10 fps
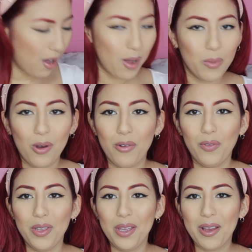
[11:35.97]

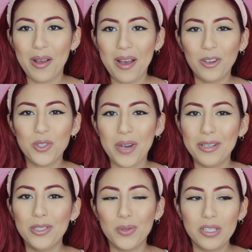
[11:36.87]
Hopefully I'll try
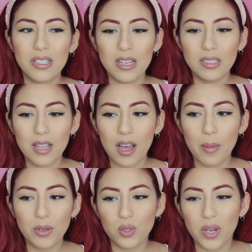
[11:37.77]
to switch things
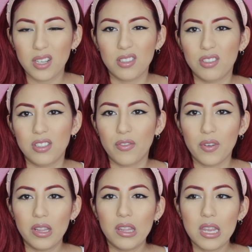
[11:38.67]
up and try just
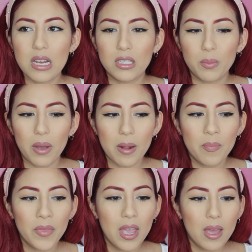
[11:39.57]
different things, but
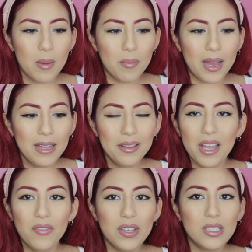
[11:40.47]
my
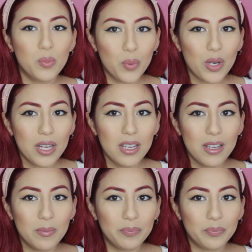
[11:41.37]
life is
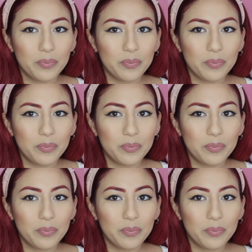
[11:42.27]
pretty